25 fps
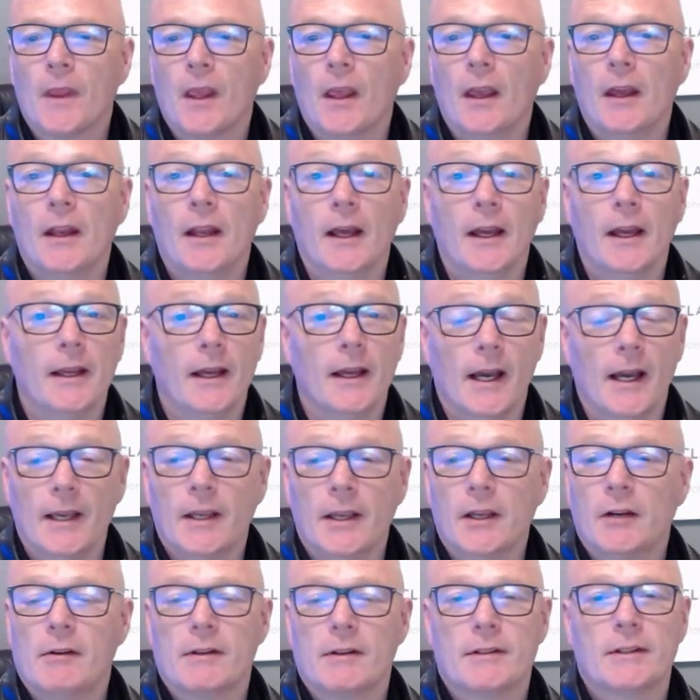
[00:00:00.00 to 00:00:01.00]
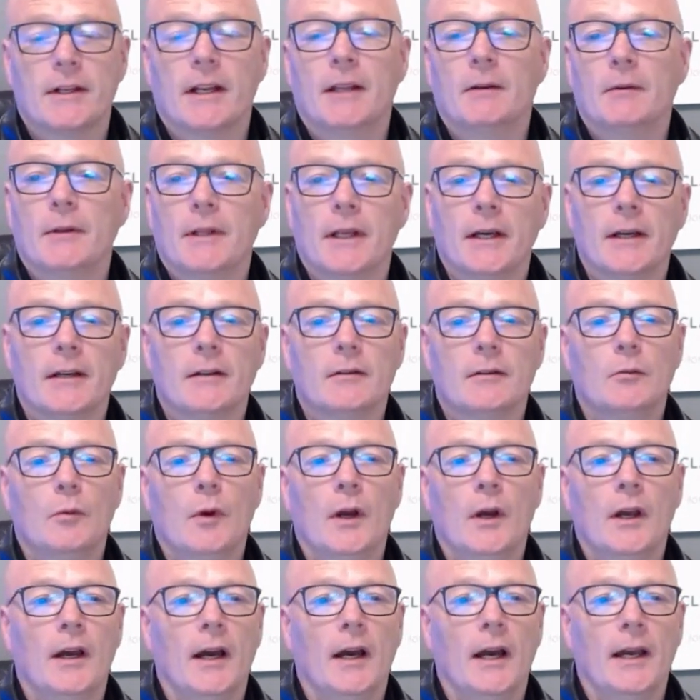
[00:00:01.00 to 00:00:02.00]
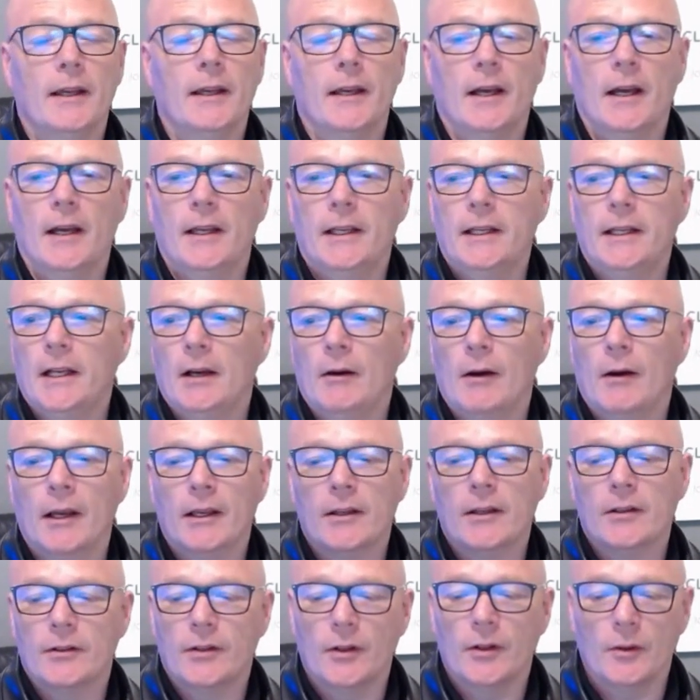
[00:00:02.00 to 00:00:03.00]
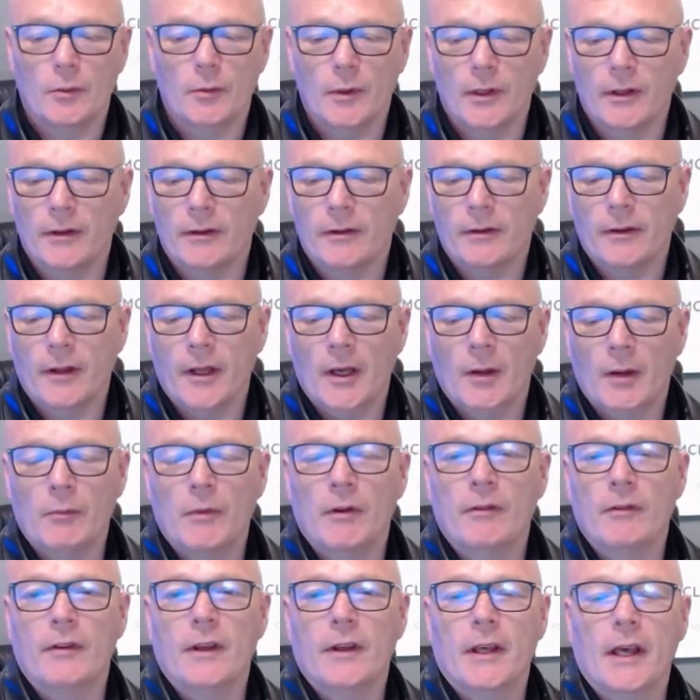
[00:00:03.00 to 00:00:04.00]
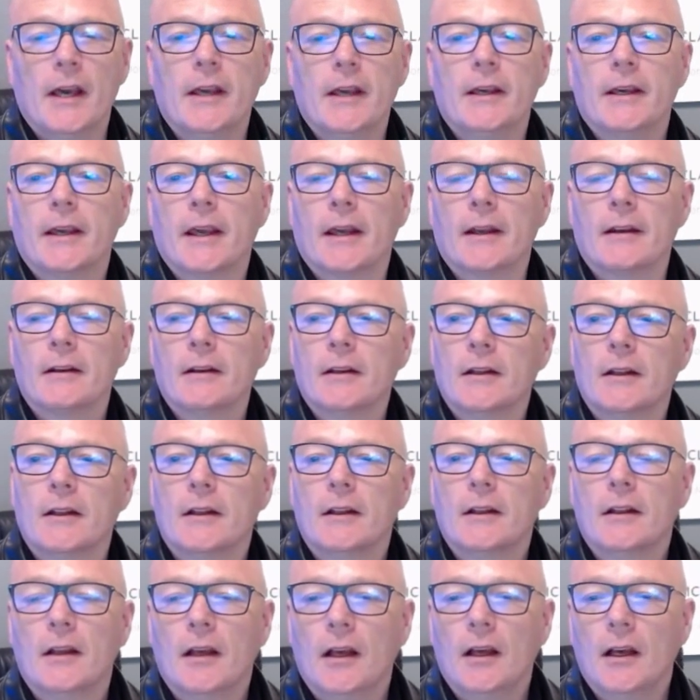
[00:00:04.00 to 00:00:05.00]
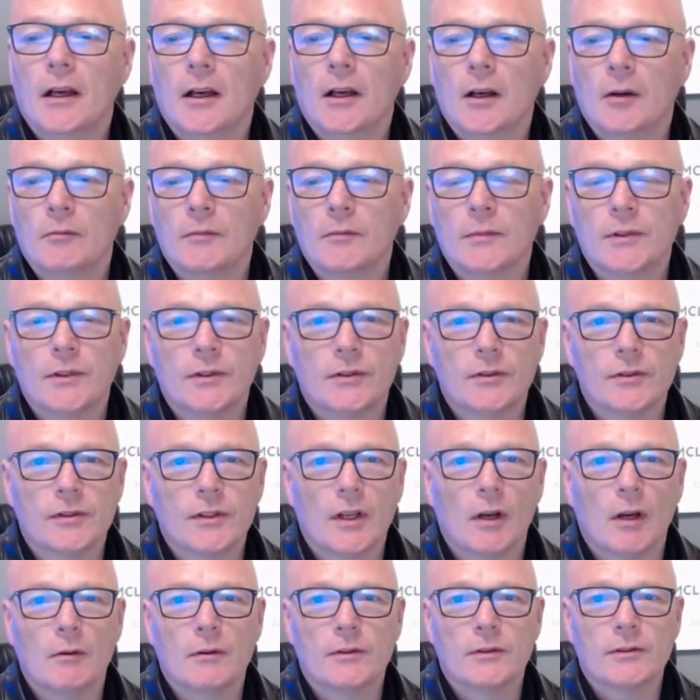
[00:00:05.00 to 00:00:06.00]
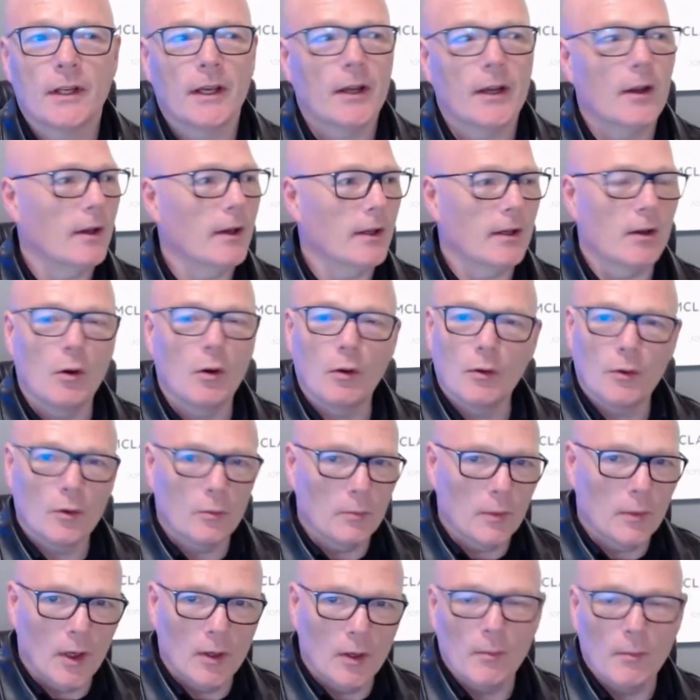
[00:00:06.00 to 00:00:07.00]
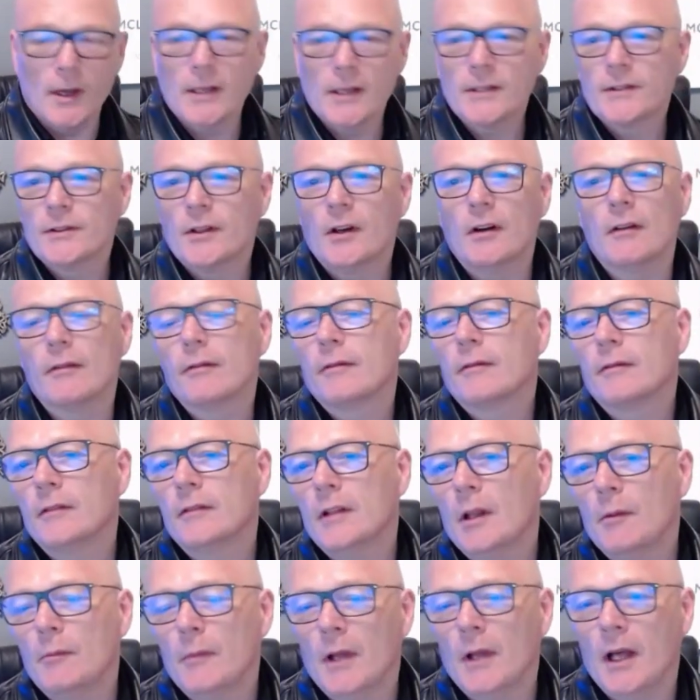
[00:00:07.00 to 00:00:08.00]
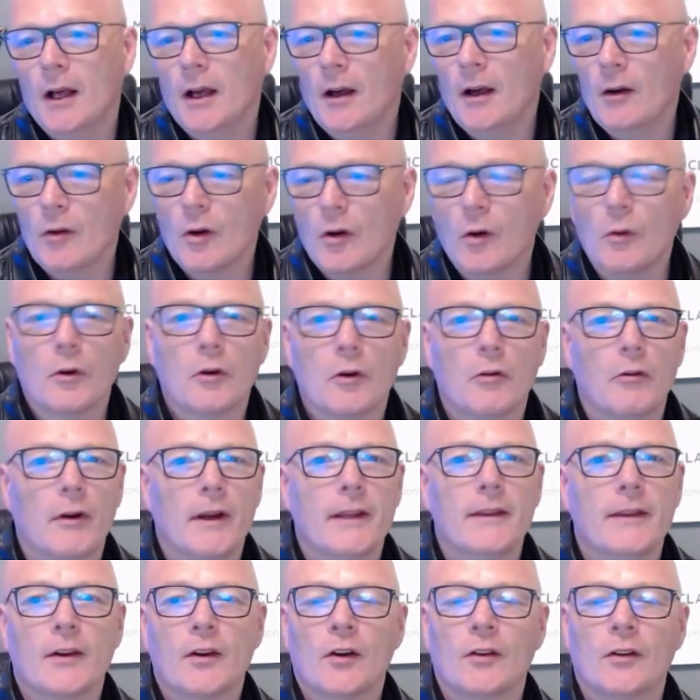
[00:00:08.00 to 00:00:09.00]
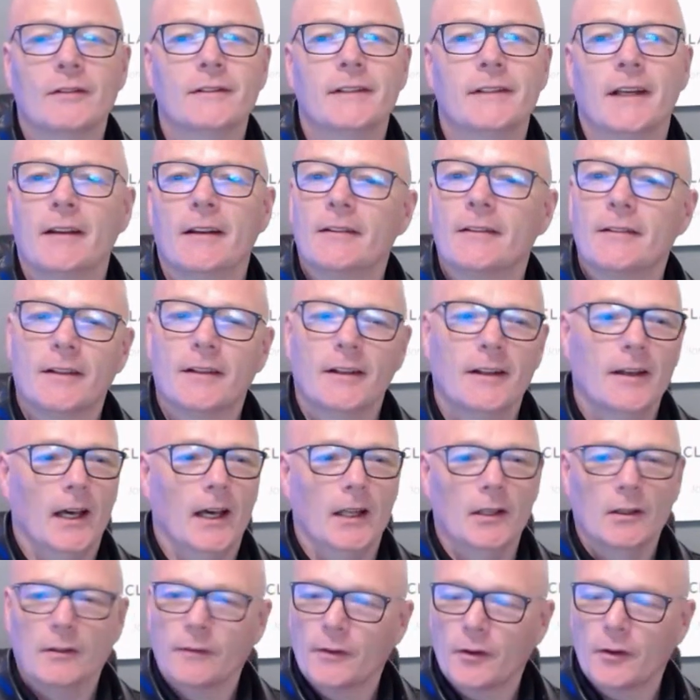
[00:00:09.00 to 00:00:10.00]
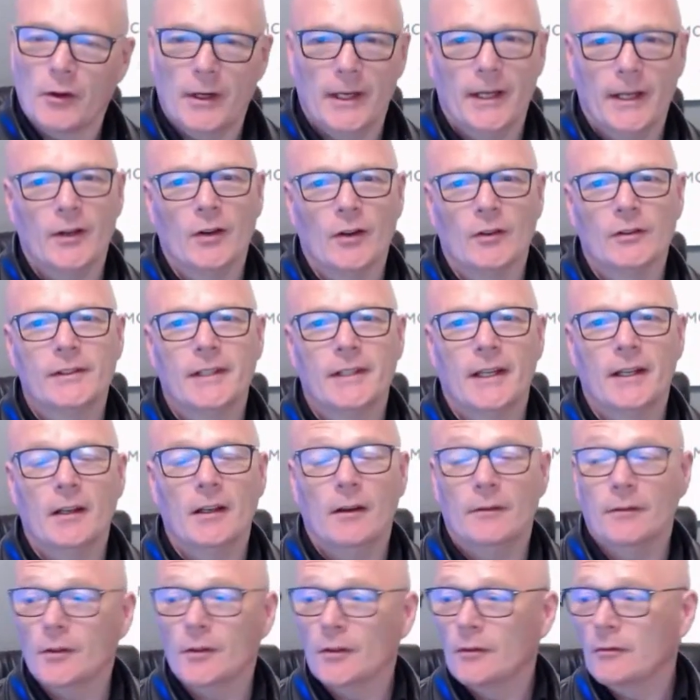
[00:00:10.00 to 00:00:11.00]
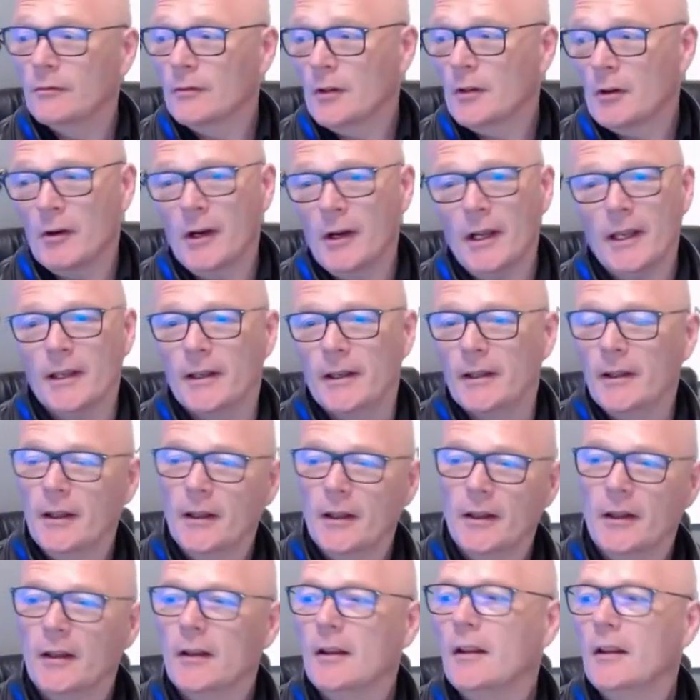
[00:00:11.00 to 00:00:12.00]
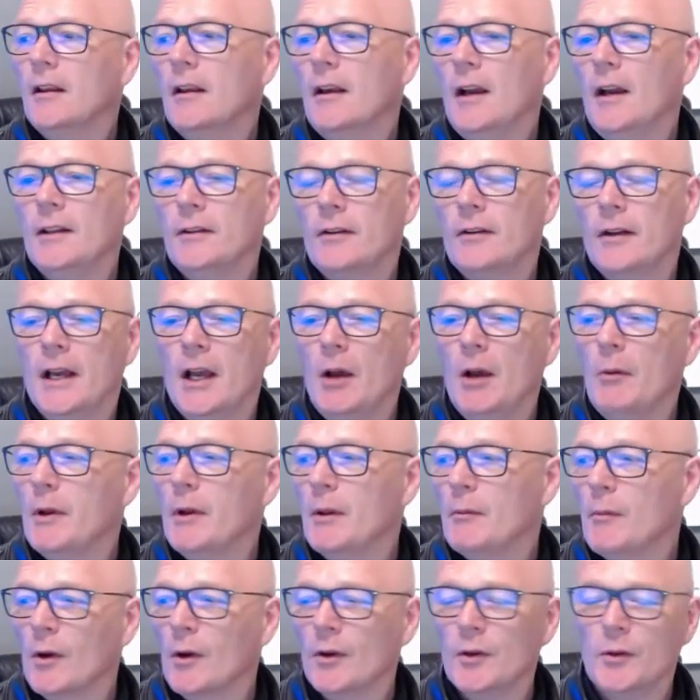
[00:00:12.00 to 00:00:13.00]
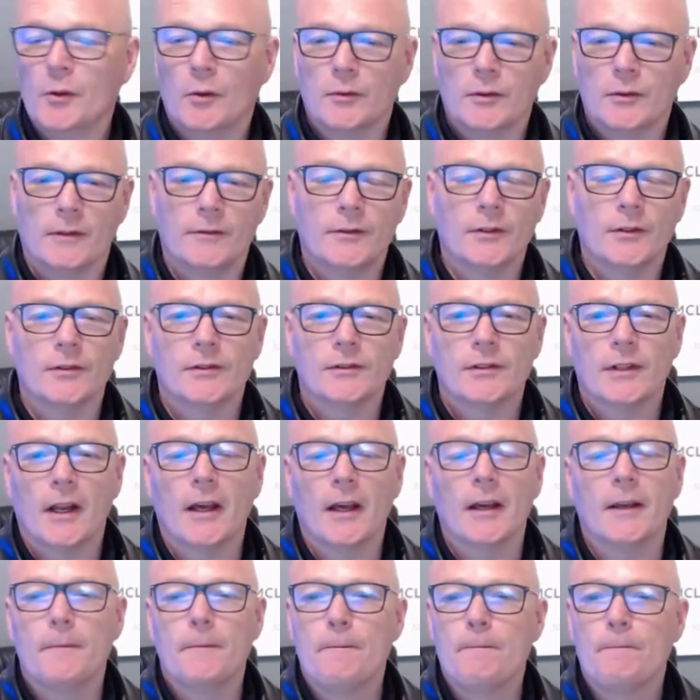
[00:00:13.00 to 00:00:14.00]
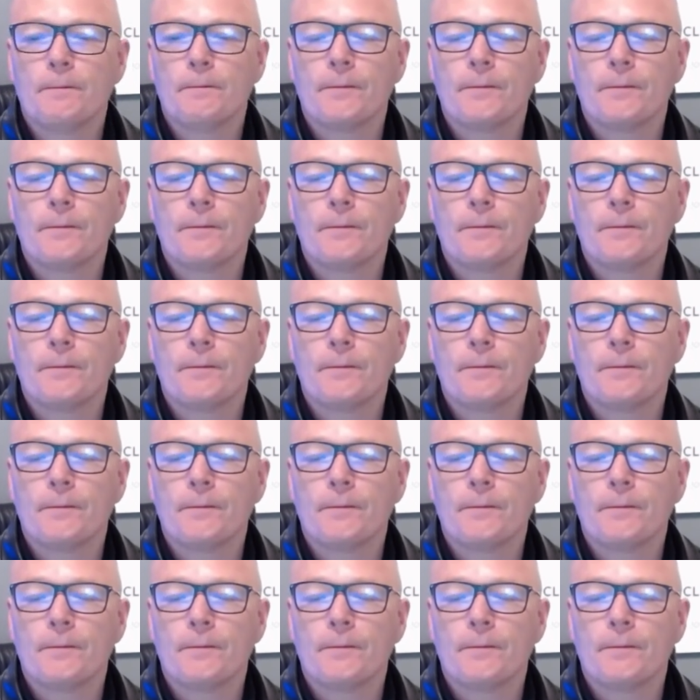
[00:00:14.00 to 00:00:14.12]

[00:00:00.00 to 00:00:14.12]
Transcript: And I can resonate with that, where I could do with a VA again, to just go and say, okay, go and upload my stuff. I'll go and create the content. I love creating content. I've done, crikey, I don't know how many modules I've done today.